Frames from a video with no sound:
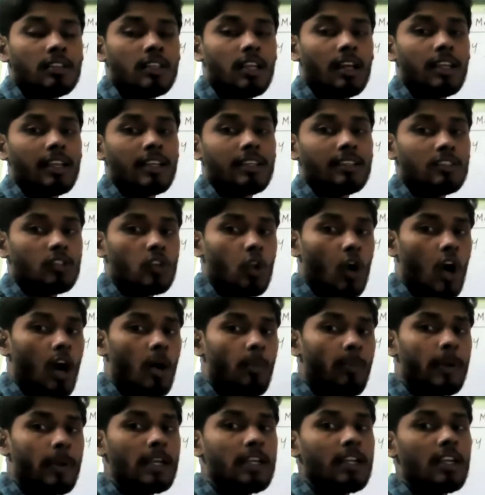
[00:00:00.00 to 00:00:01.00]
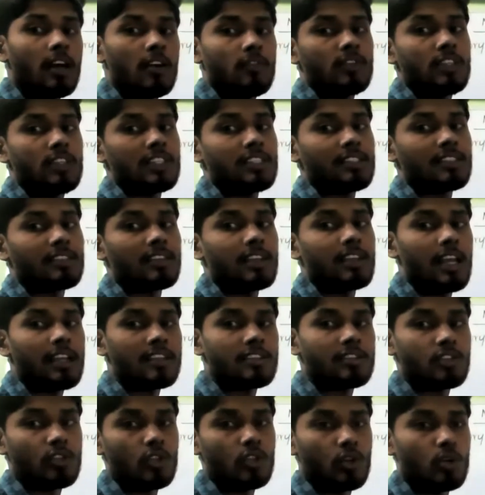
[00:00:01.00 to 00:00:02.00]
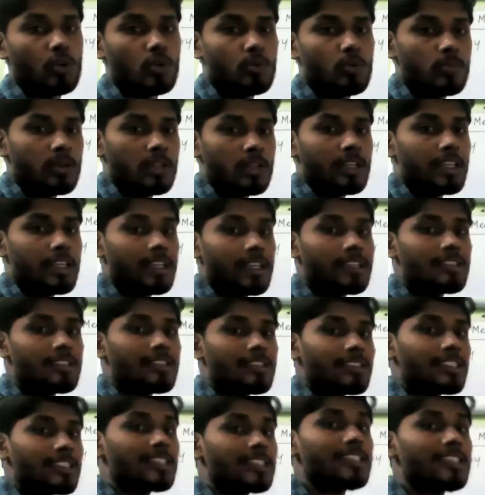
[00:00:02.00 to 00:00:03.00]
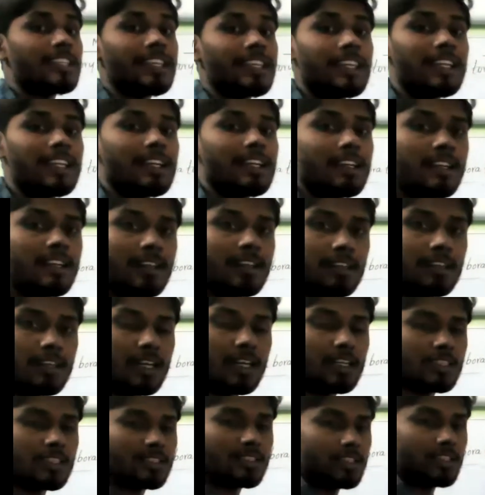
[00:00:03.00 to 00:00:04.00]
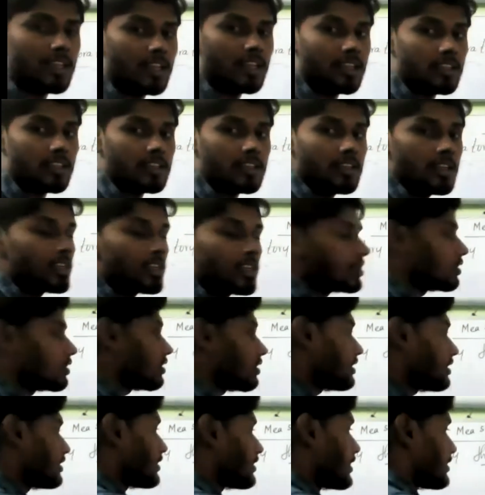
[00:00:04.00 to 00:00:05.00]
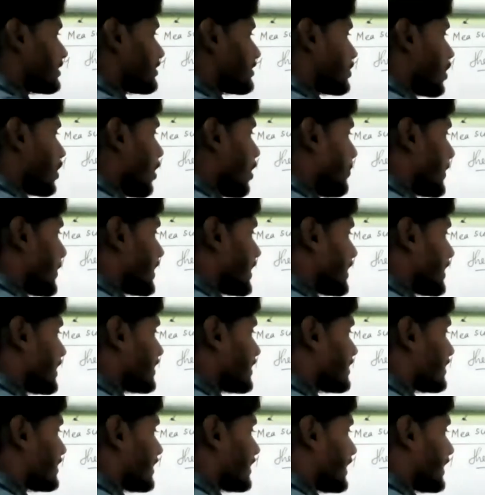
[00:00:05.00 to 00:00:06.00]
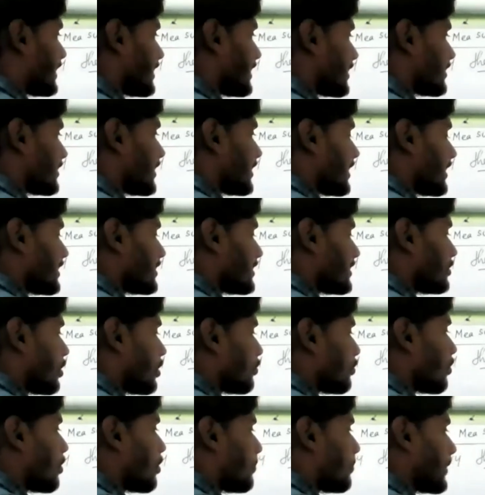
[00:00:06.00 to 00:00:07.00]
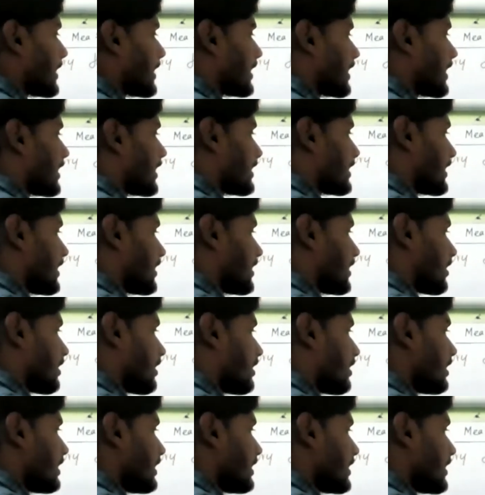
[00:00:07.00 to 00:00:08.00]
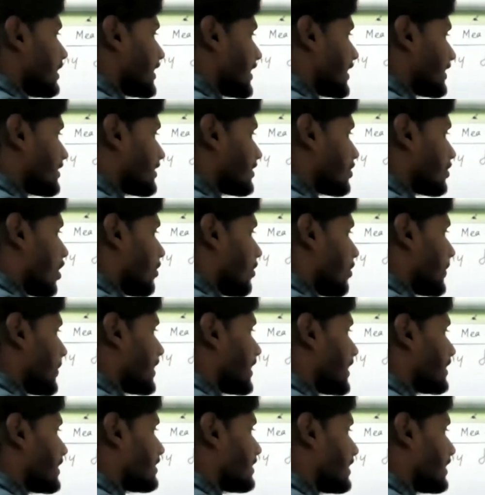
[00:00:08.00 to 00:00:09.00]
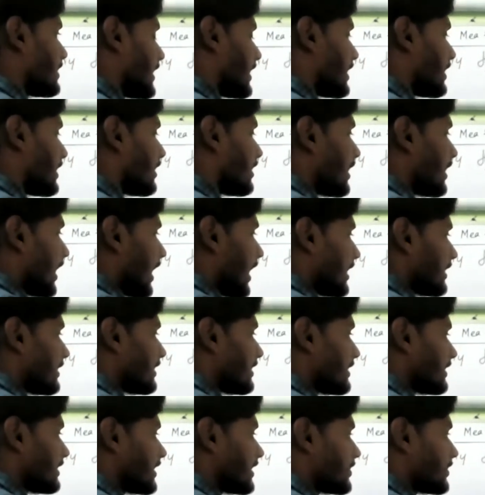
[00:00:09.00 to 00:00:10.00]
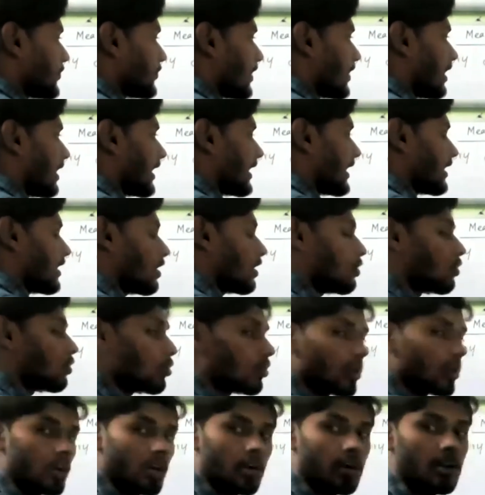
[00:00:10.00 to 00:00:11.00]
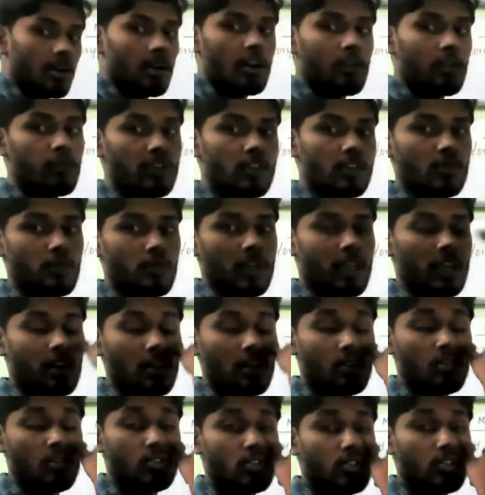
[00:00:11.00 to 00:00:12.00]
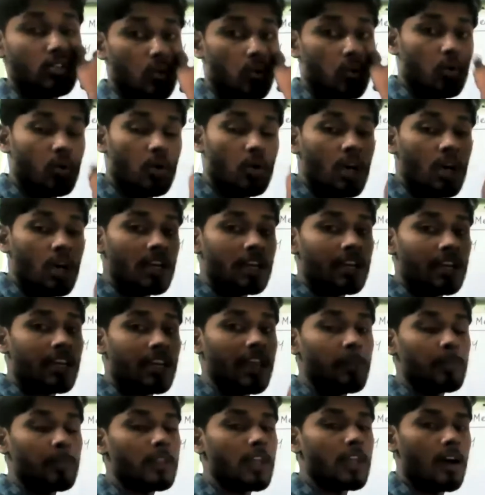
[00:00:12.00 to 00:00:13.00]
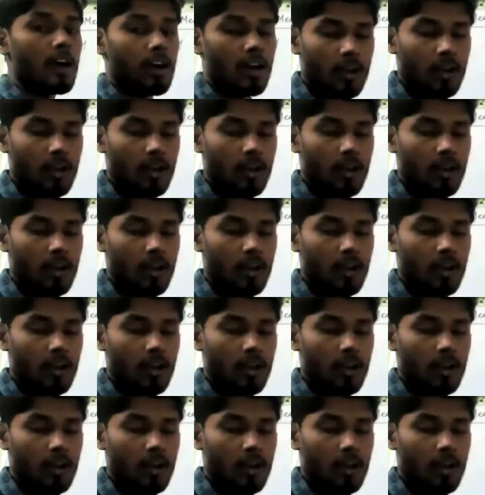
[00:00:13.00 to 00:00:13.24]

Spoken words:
the top end of this glass tube is sealed. Understand? So the top end is sealed. There is no opening at here. It is top end is sealed, and this is for like a hook which we can use to keep the